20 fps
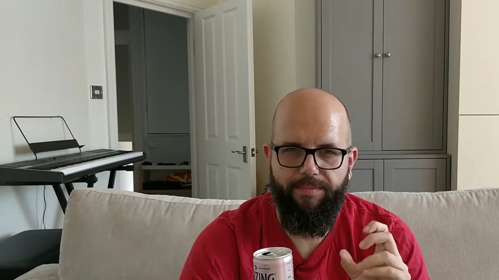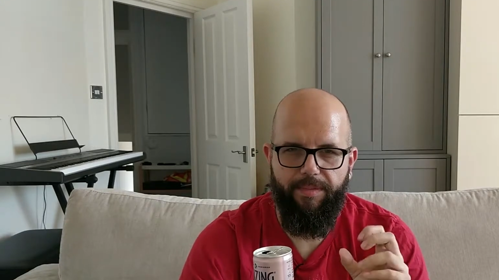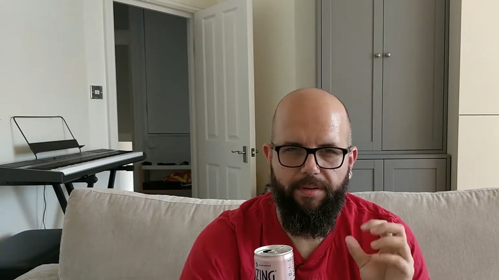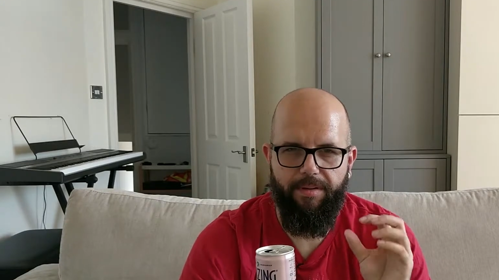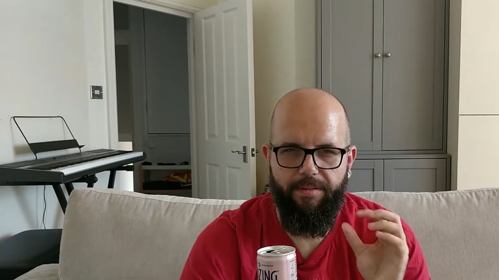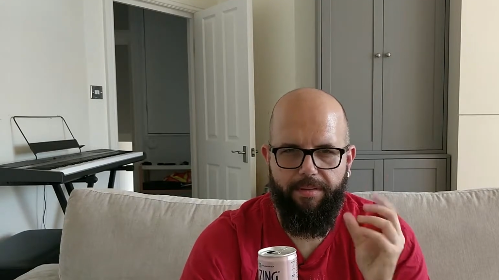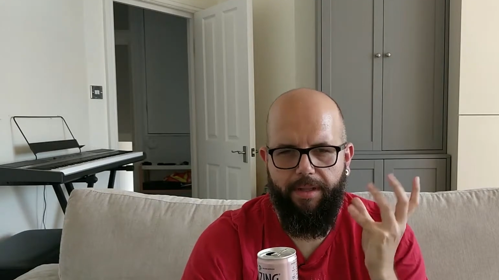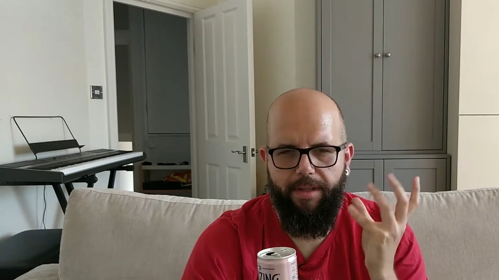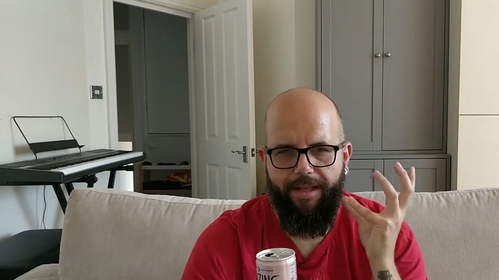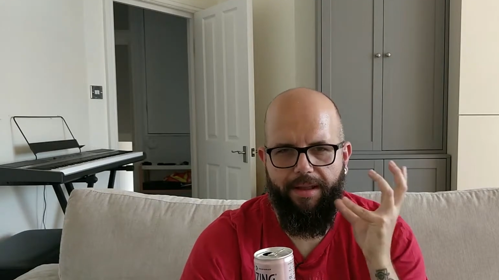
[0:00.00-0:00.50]

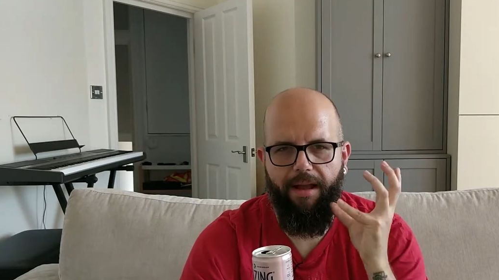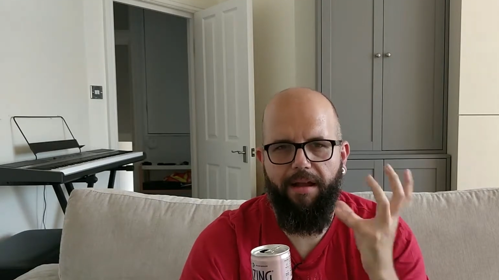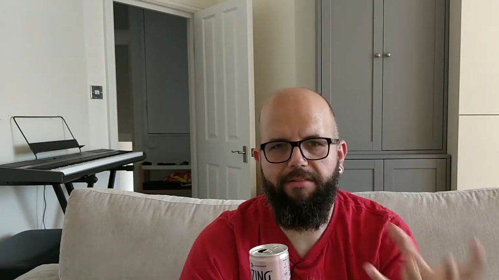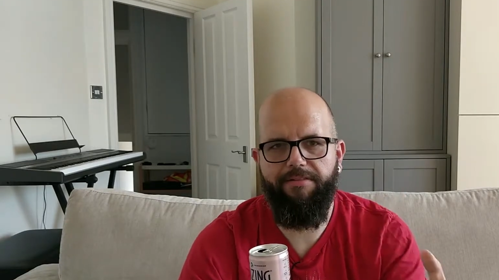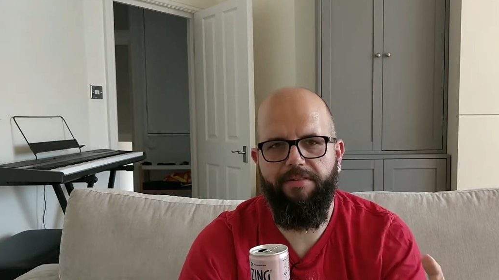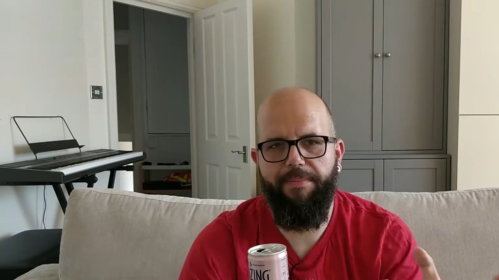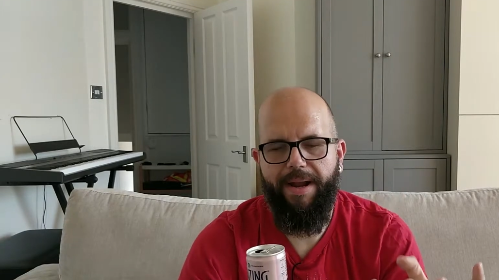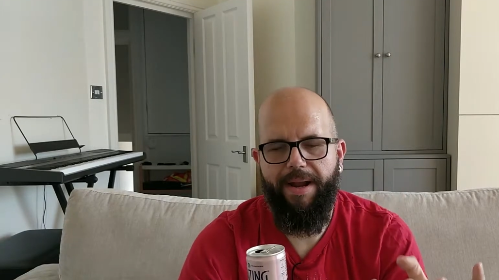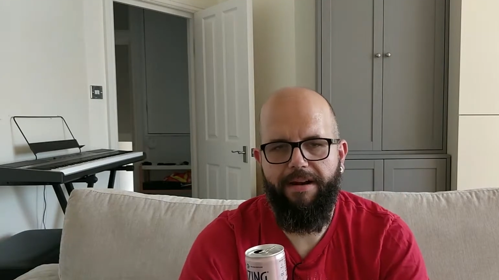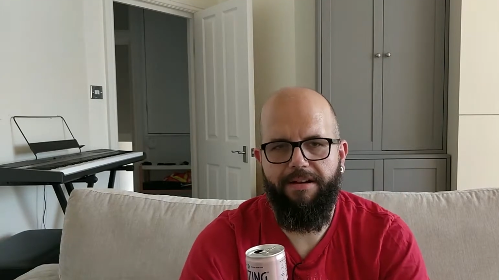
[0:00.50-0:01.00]
not like
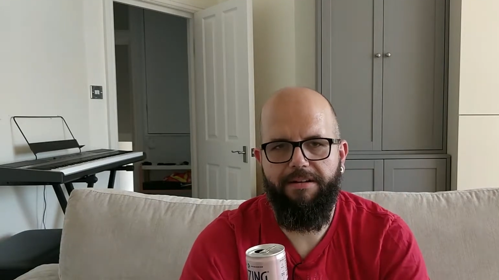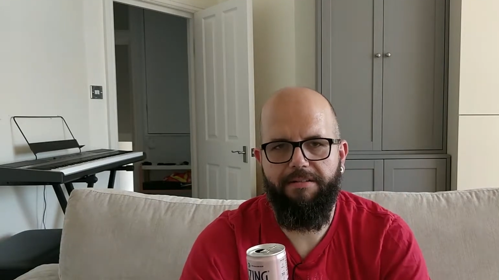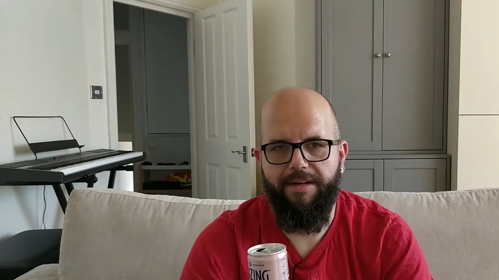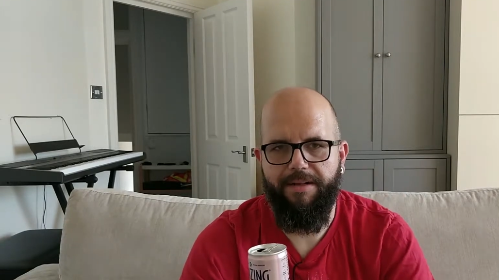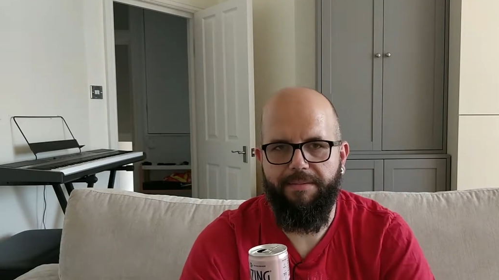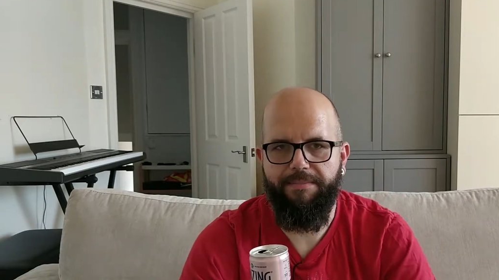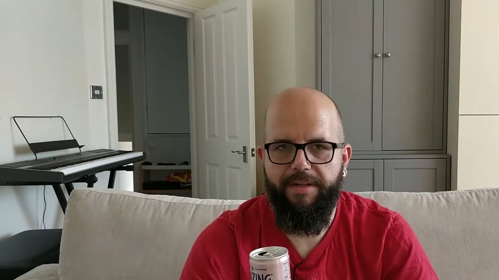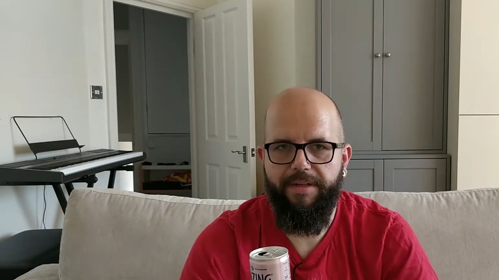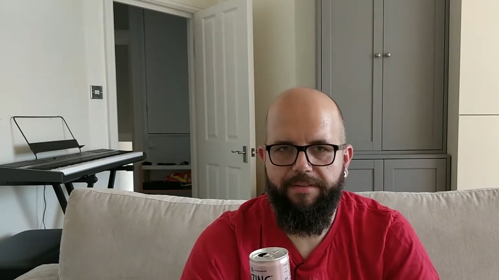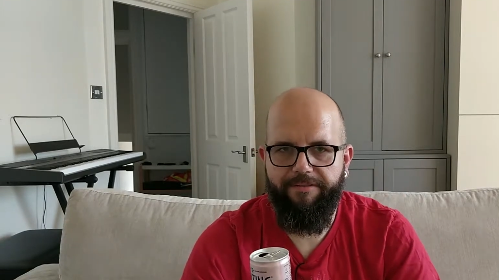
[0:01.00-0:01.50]

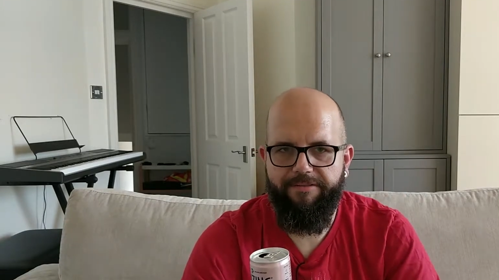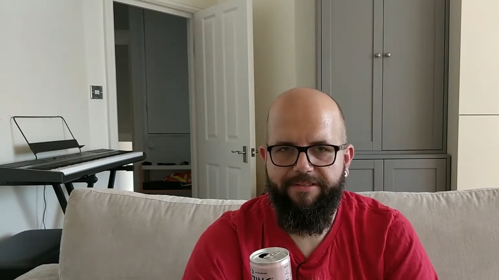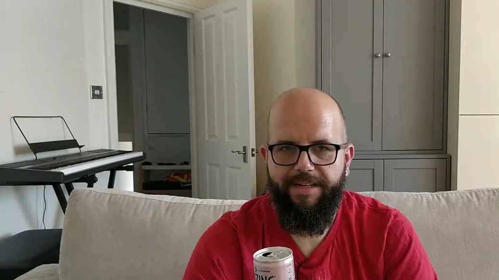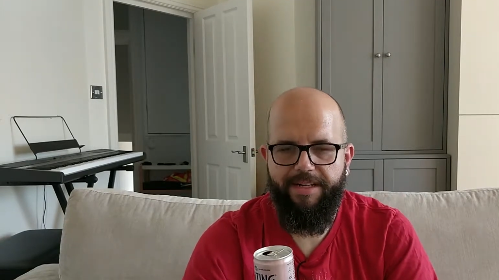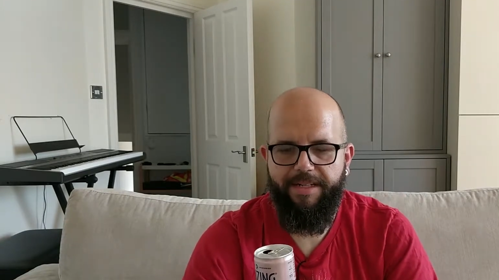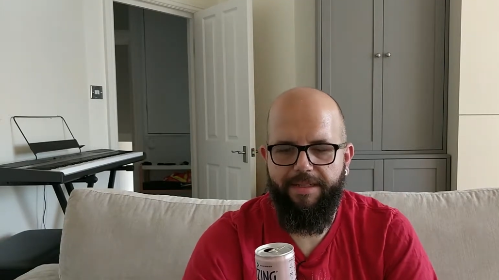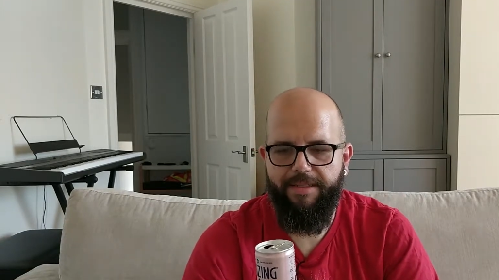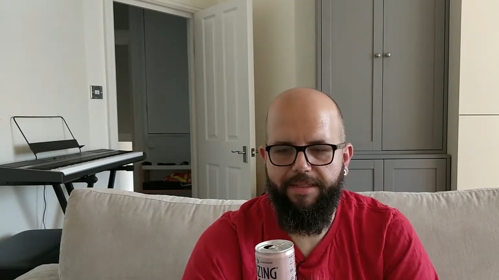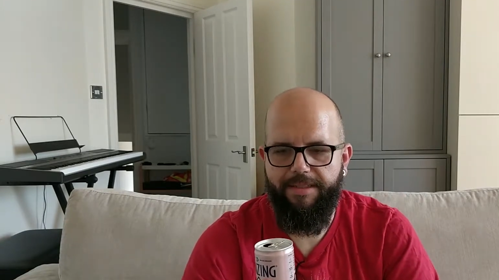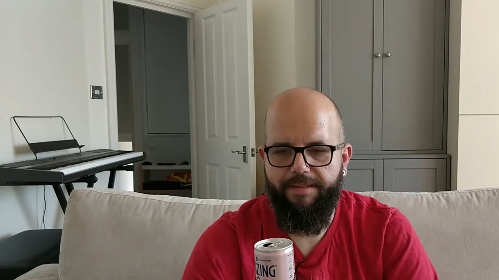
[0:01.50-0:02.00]
overpowering, but a
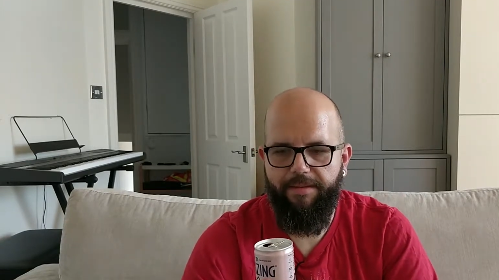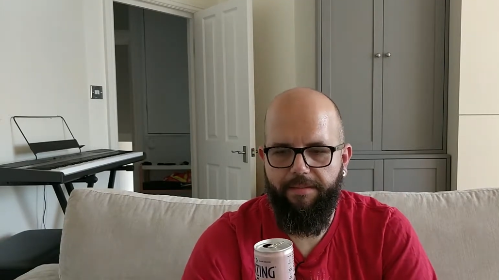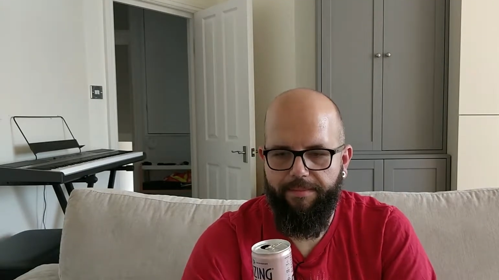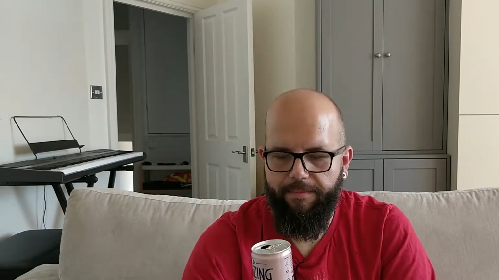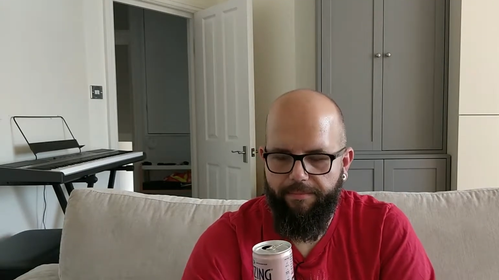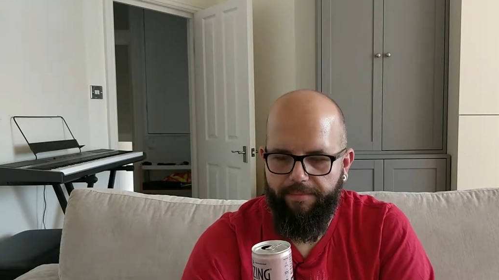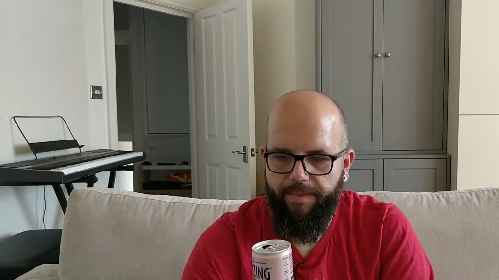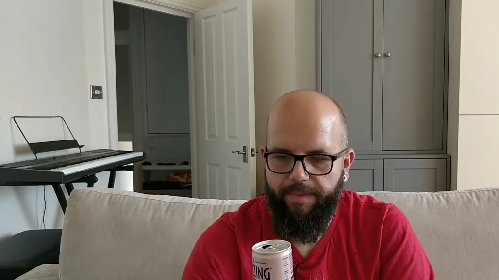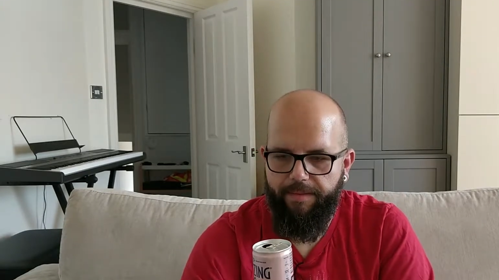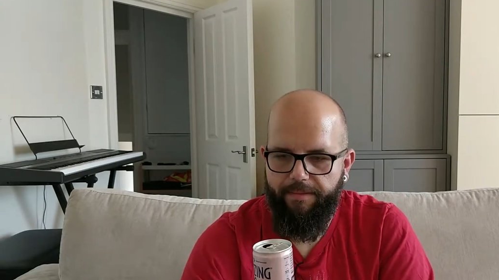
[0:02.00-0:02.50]
really nice
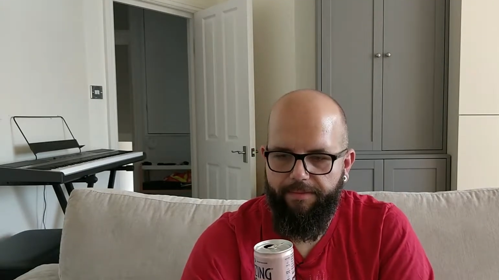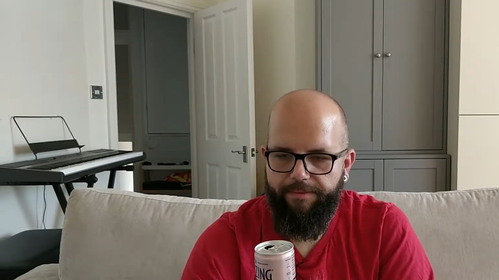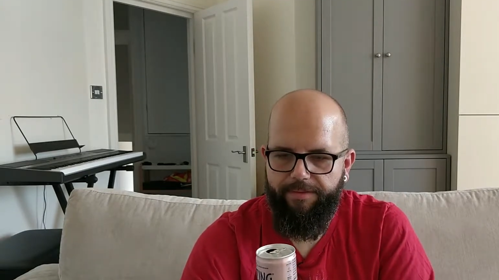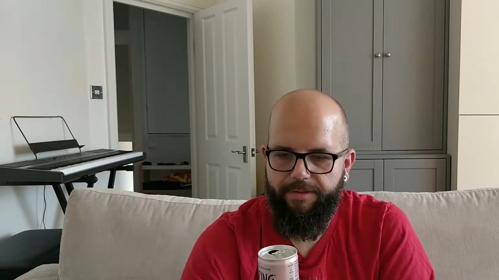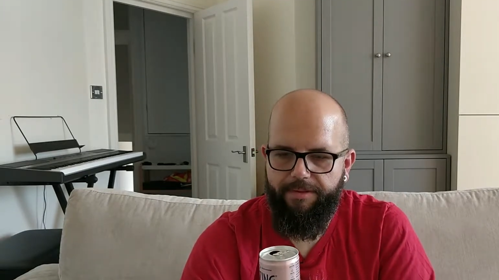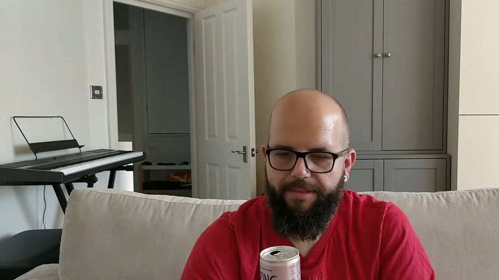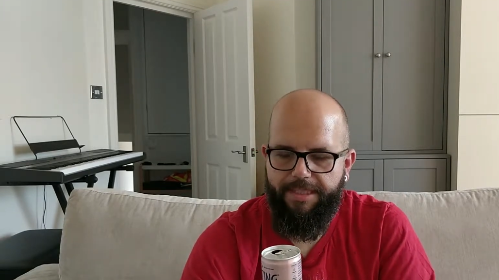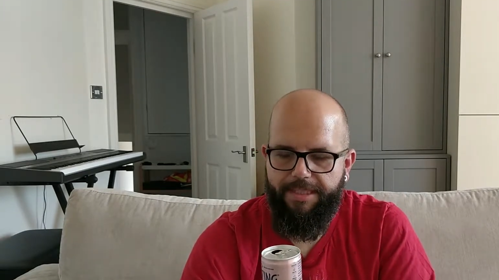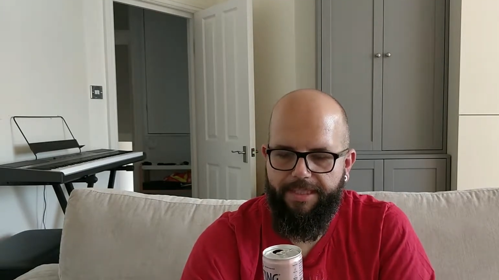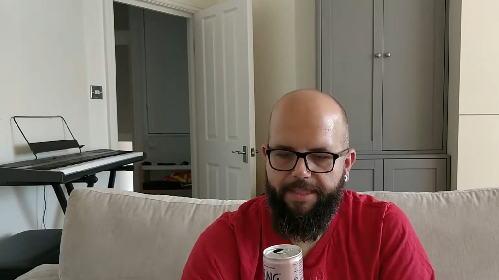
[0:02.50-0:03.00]

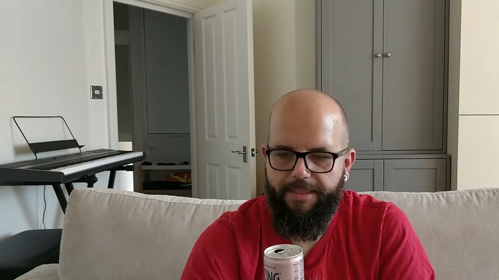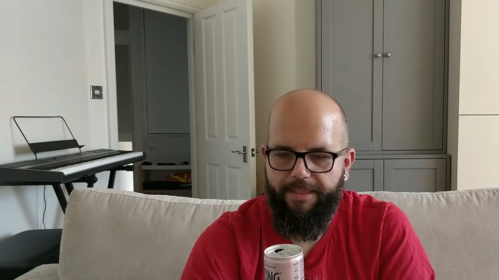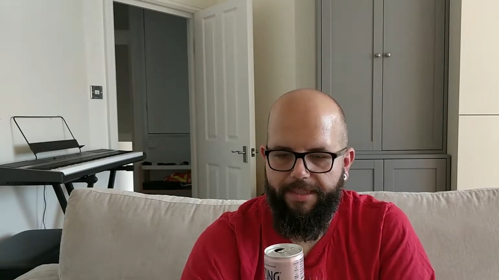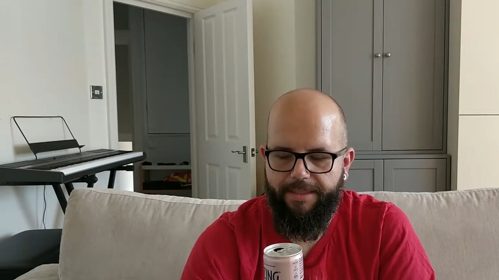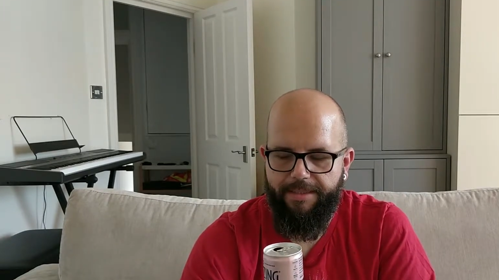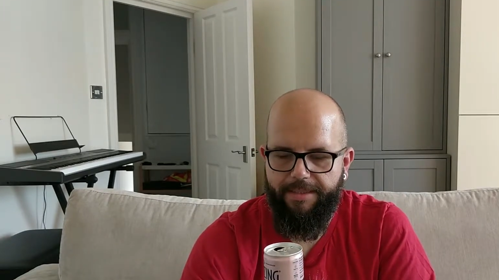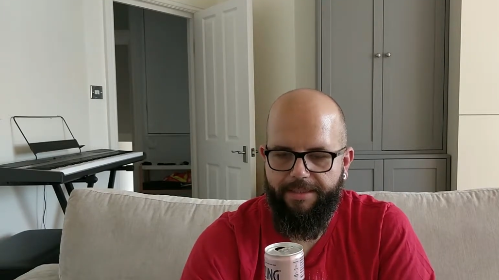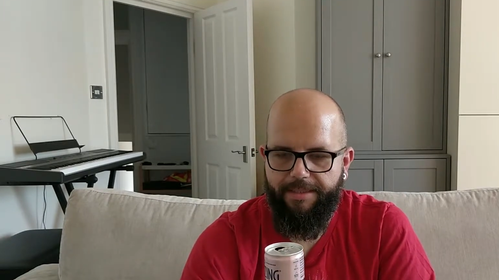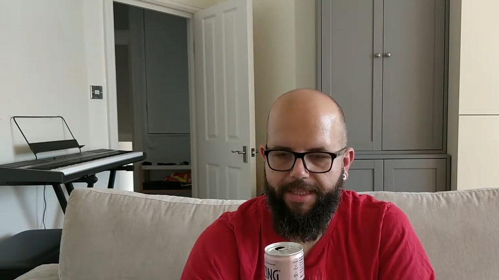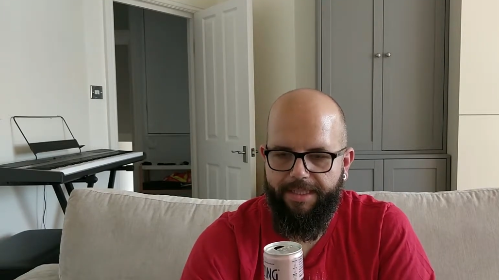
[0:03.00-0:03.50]
fruity
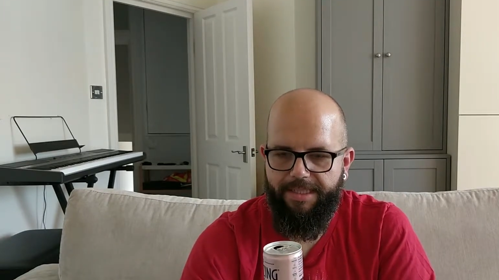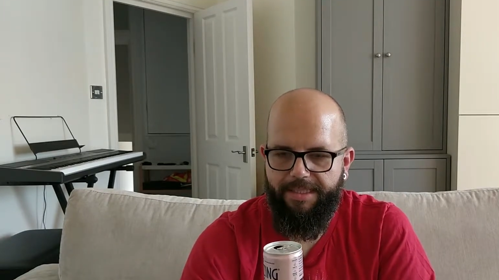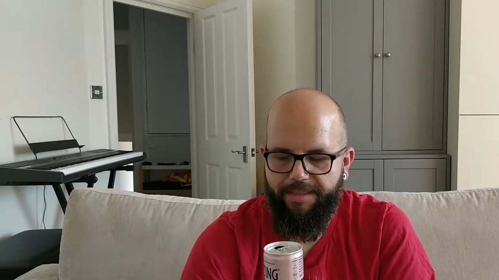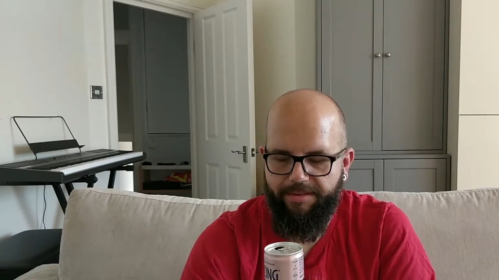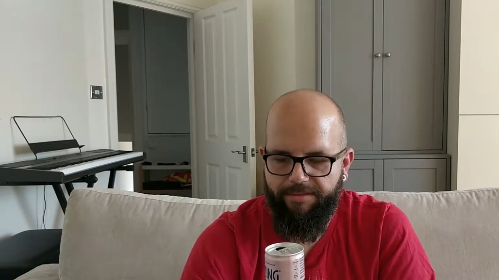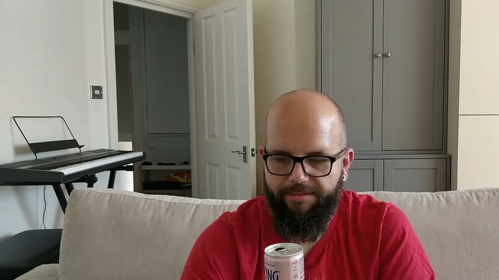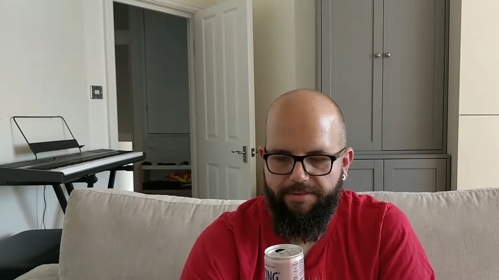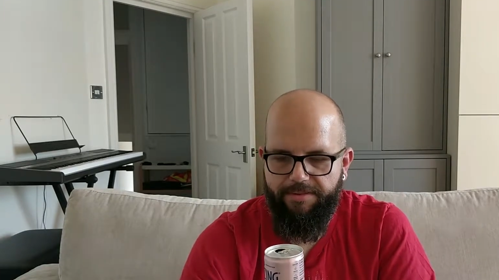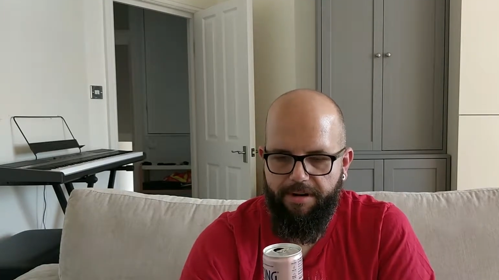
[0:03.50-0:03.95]
light taste of